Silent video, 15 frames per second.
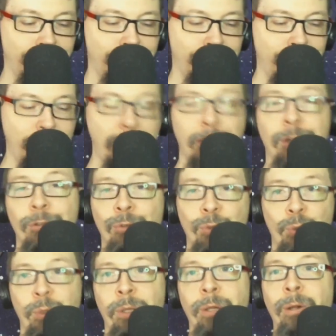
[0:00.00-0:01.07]
talk on
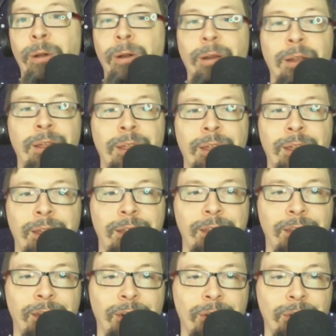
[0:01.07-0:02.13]
Twitter,
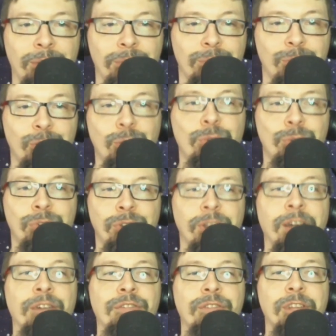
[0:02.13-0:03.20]
do
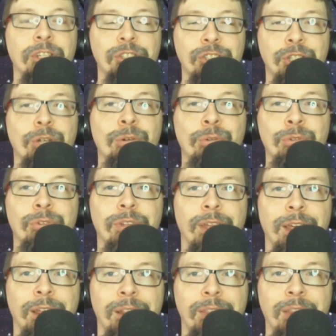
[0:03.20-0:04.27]
stuff that shows
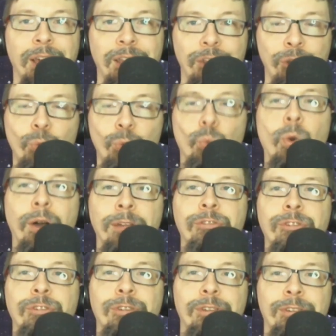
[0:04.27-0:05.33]
that you
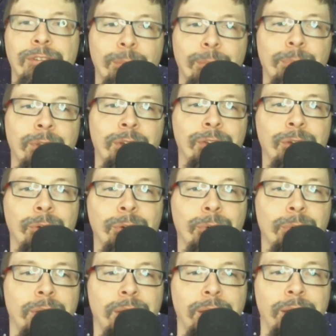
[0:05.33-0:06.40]
want something new.
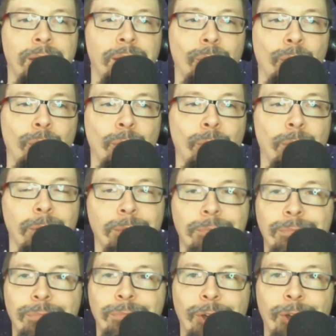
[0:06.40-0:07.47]
or,
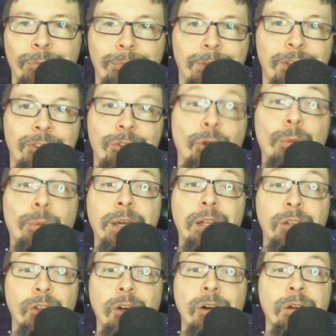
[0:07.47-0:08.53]
it's going to be a
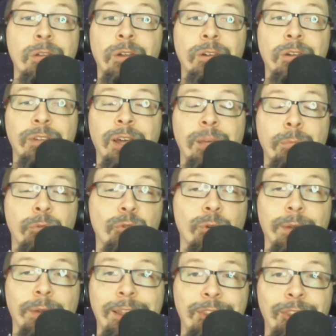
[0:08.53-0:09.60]
long, long time
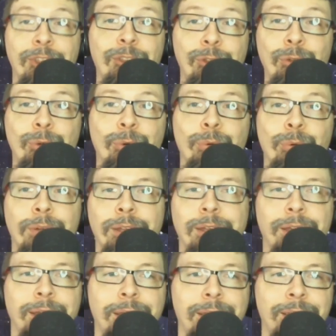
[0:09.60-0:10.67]
before anything new
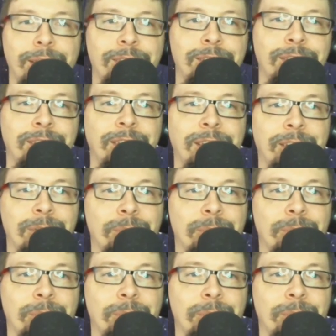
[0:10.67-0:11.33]
is seen.